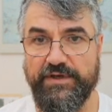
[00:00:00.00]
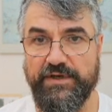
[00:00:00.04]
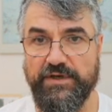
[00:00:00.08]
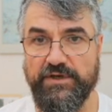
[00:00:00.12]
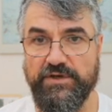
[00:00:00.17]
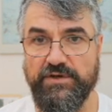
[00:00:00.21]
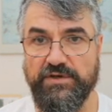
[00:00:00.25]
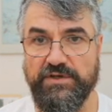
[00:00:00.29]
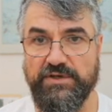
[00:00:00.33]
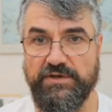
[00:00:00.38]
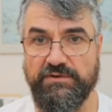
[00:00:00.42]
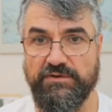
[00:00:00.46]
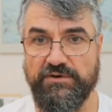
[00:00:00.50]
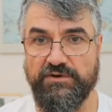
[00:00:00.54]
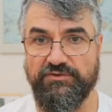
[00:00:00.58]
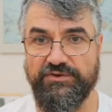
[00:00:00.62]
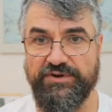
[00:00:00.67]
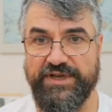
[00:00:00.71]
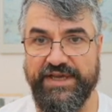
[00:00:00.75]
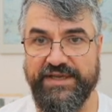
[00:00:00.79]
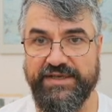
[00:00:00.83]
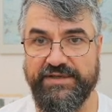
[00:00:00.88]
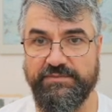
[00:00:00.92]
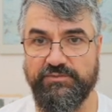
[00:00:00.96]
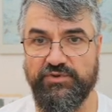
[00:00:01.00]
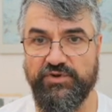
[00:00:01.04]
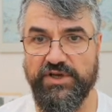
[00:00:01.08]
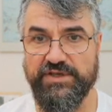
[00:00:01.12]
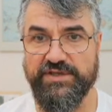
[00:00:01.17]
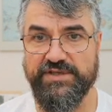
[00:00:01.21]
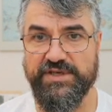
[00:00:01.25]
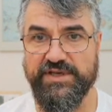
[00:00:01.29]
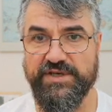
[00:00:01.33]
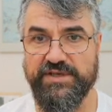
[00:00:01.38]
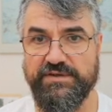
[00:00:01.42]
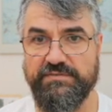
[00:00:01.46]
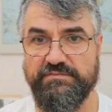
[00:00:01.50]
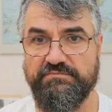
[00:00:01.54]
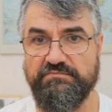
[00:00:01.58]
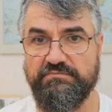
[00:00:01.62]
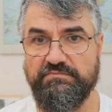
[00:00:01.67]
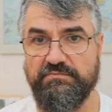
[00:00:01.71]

Google will create a project.